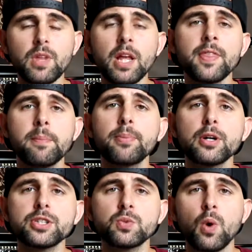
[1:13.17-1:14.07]
then
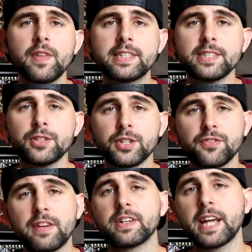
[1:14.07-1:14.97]
purchase one that's either your
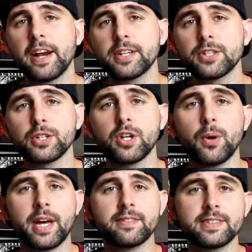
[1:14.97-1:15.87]
favorite character,
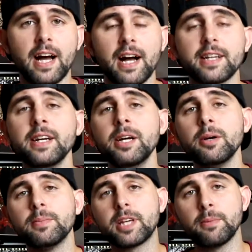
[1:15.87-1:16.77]
going out of stock,
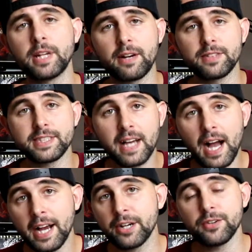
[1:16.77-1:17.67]
becoming a
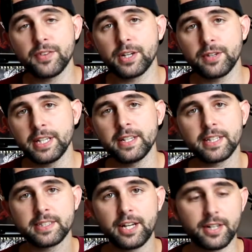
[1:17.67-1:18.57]
retired figurine,
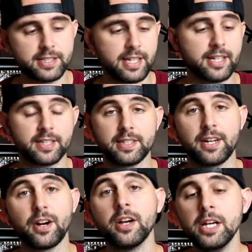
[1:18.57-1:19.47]
etc, etc,
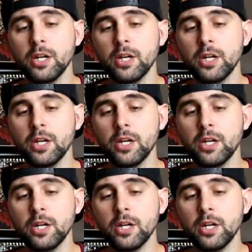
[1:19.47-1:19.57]
etc.